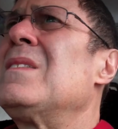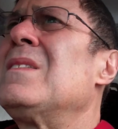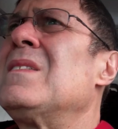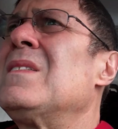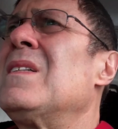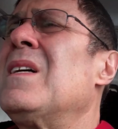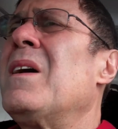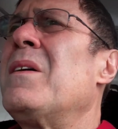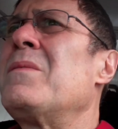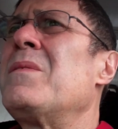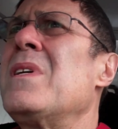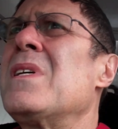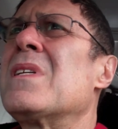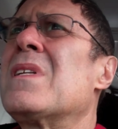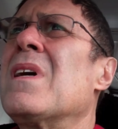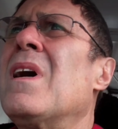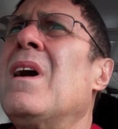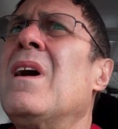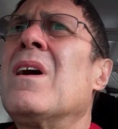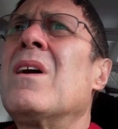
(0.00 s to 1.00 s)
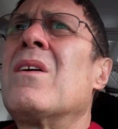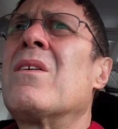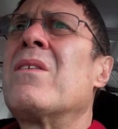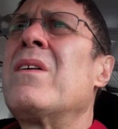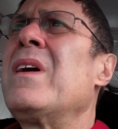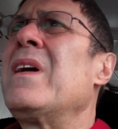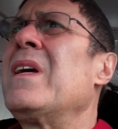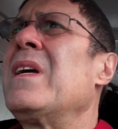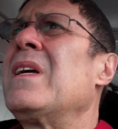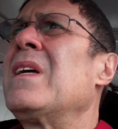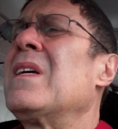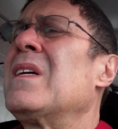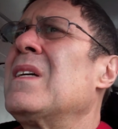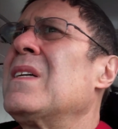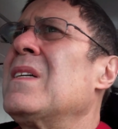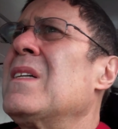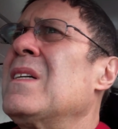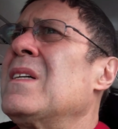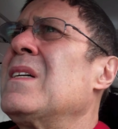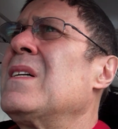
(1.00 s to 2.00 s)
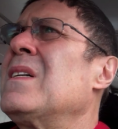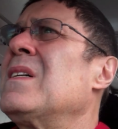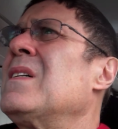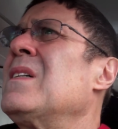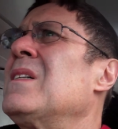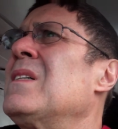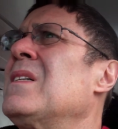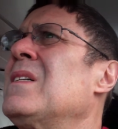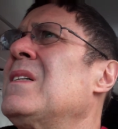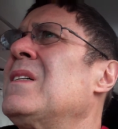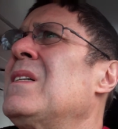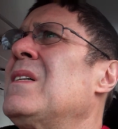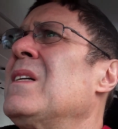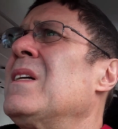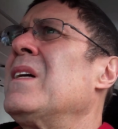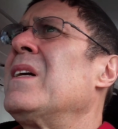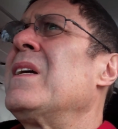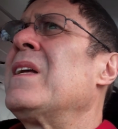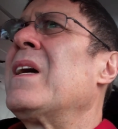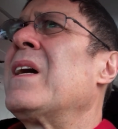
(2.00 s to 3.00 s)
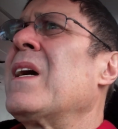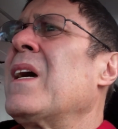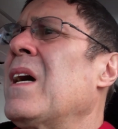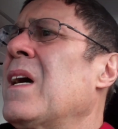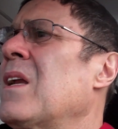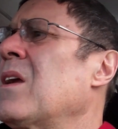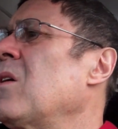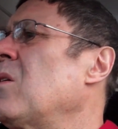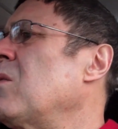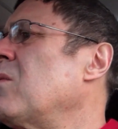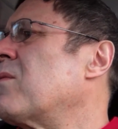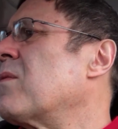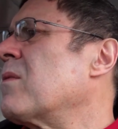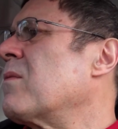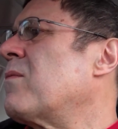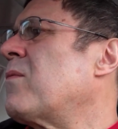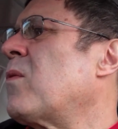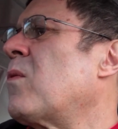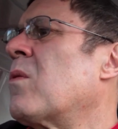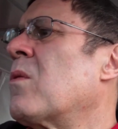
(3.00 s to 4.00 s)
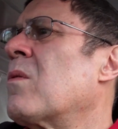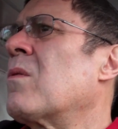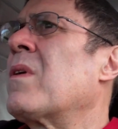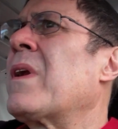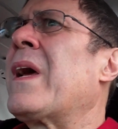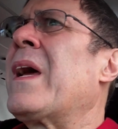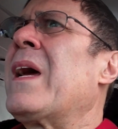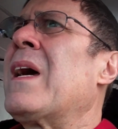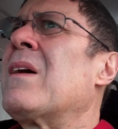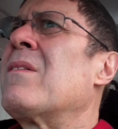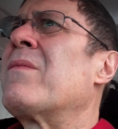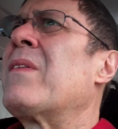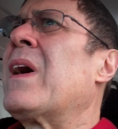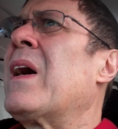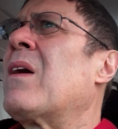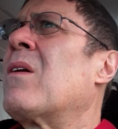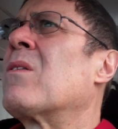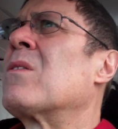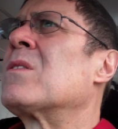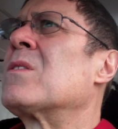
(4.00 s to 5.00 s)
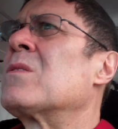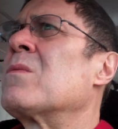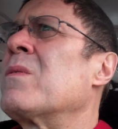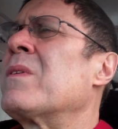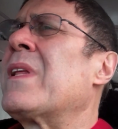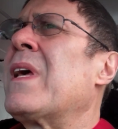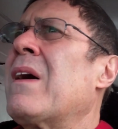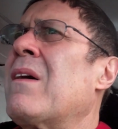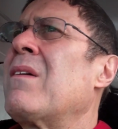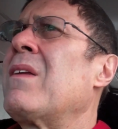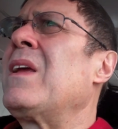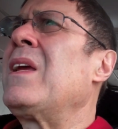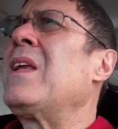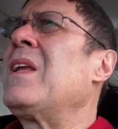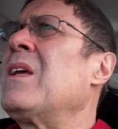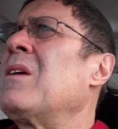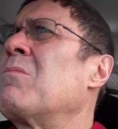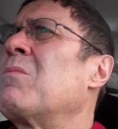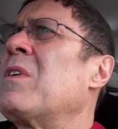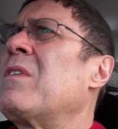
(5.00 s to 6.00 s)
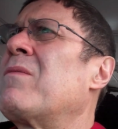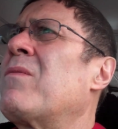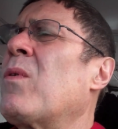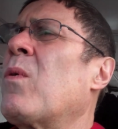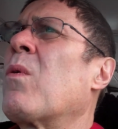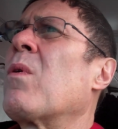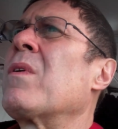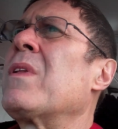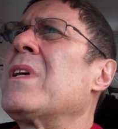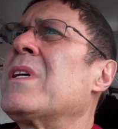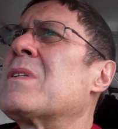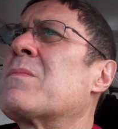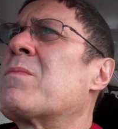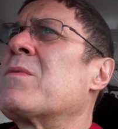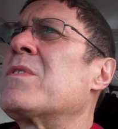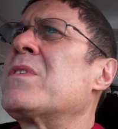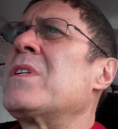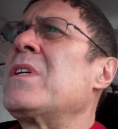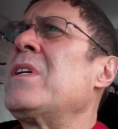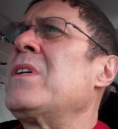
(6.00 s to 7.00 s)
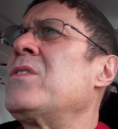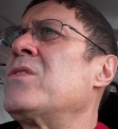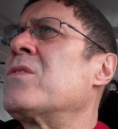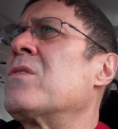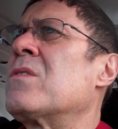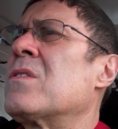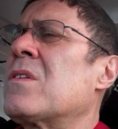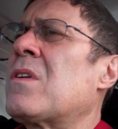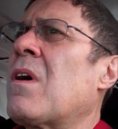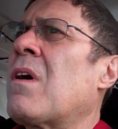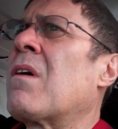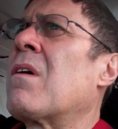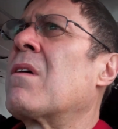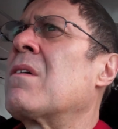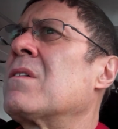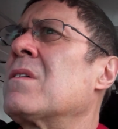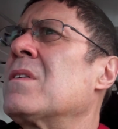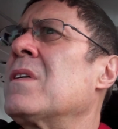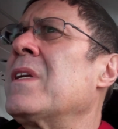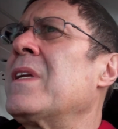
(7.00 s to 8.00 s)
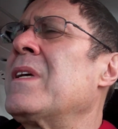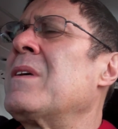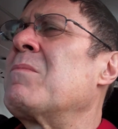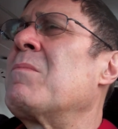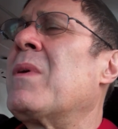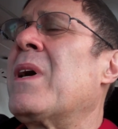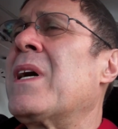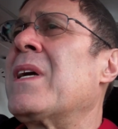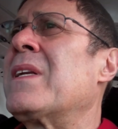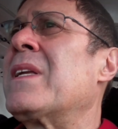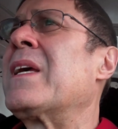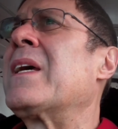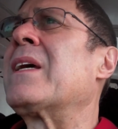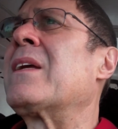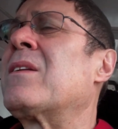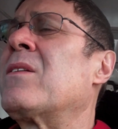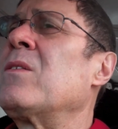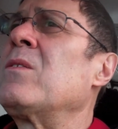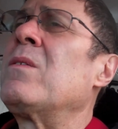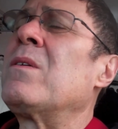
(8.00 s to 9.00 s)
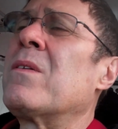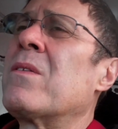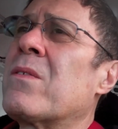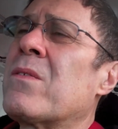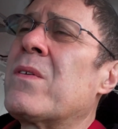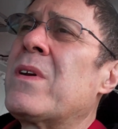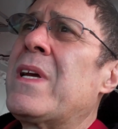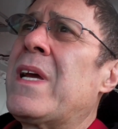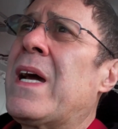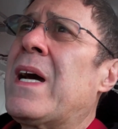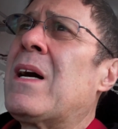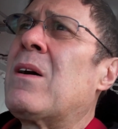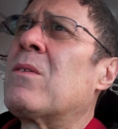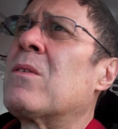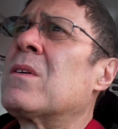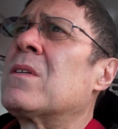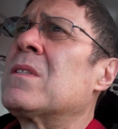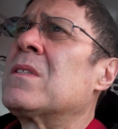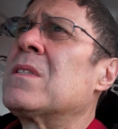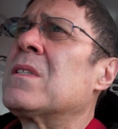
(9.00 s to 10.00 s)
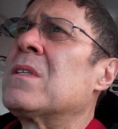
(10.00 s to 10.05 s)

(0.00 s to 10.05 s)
I'm just hungry and I got to go for four and a half hours without eating before this procedure starts, and it might take two or three hours.